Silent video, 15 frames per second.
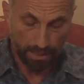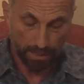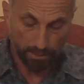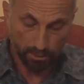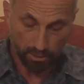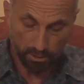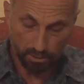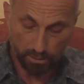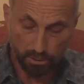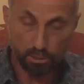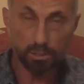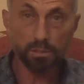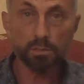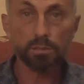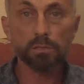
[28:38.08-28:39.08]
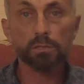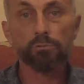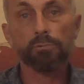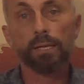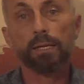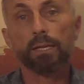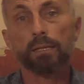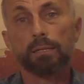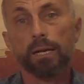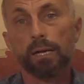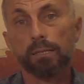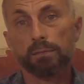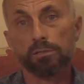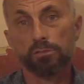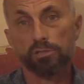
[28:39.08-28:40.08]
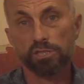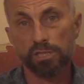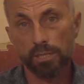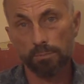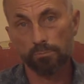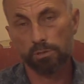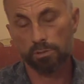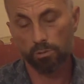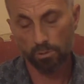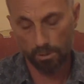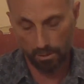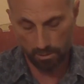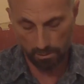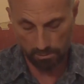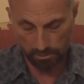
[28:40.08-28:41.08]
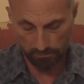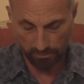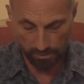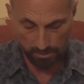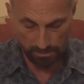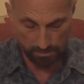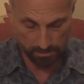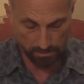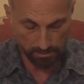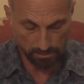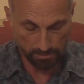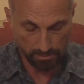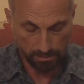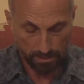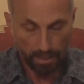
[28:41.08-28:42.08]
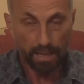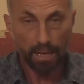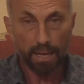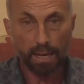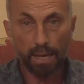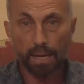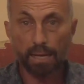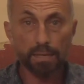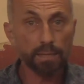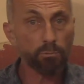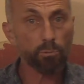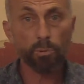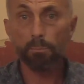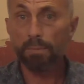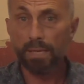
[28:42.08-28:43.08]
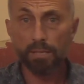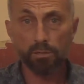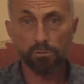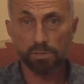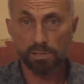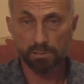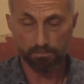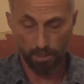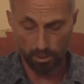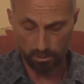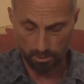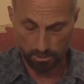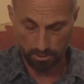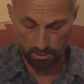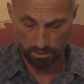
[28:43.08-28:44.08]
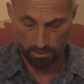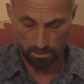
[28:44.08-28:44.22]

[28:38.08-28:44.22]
And you can learn to recognize their cheap rhetorical devices, and it will make you smarter.